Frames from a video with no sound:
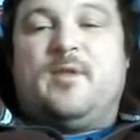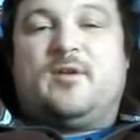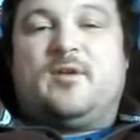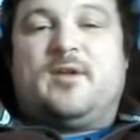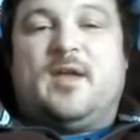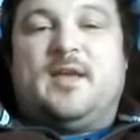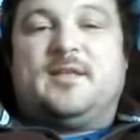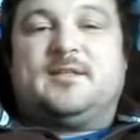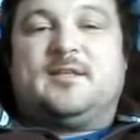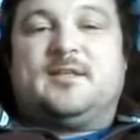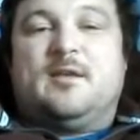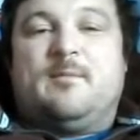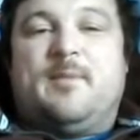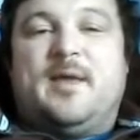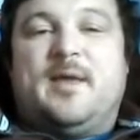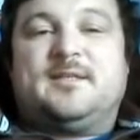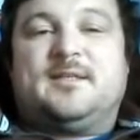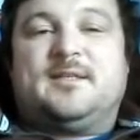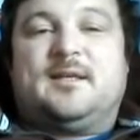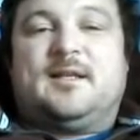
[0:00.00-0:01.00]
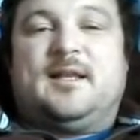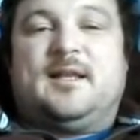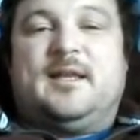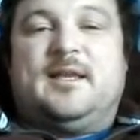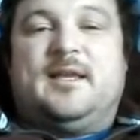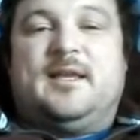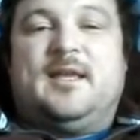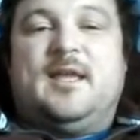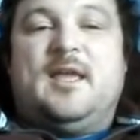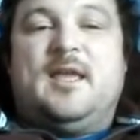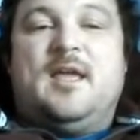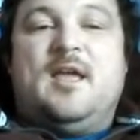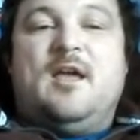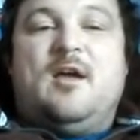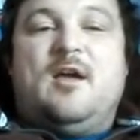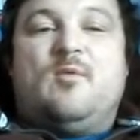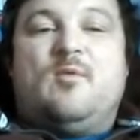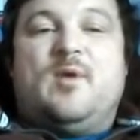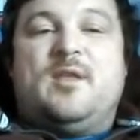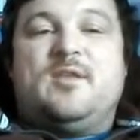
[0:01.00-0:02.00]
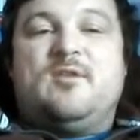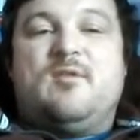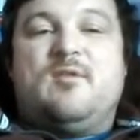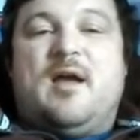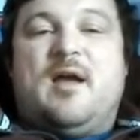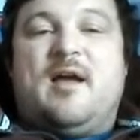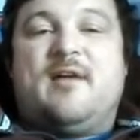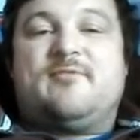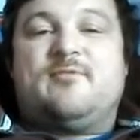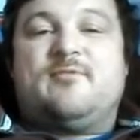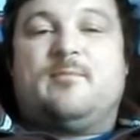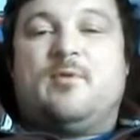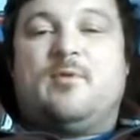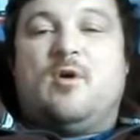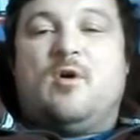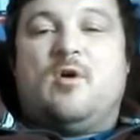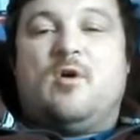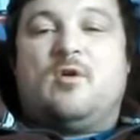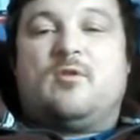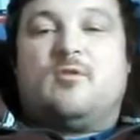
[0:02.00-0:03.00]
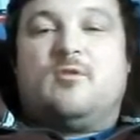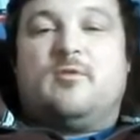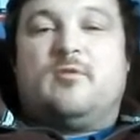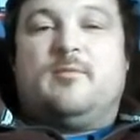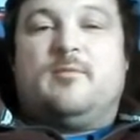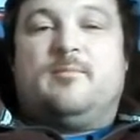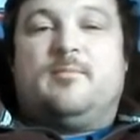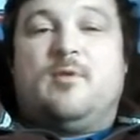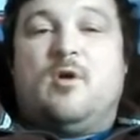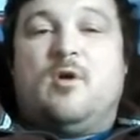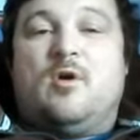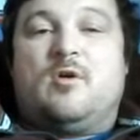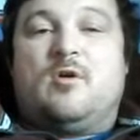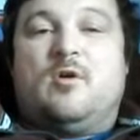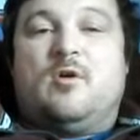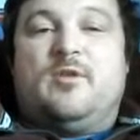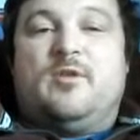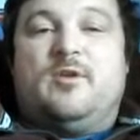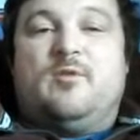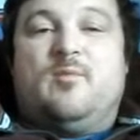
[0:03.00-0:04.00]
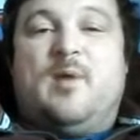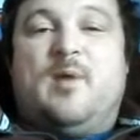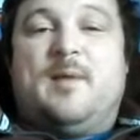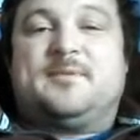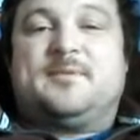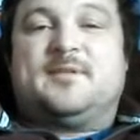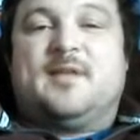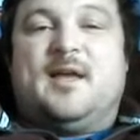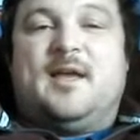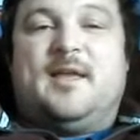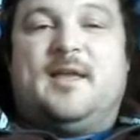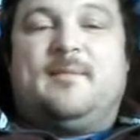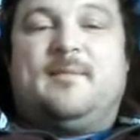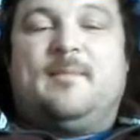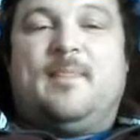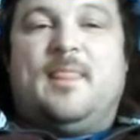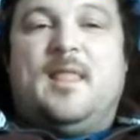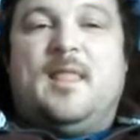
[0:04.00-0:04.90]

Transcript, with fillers: Okay, so basically, when you have a blog or a blog on your website,